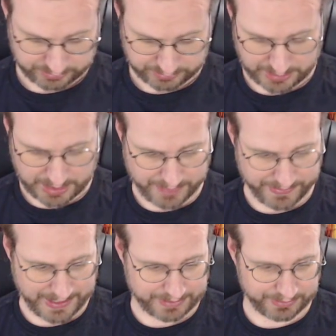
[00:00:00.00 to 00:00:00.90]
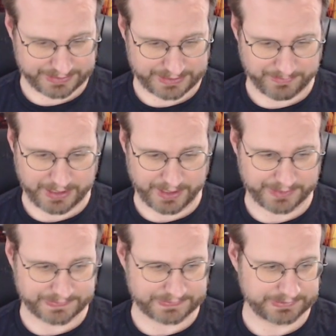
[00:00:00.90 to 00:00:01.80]
Yeah, that cleaned up
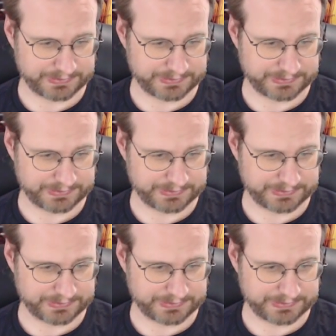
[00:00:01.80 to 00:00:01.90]
nice.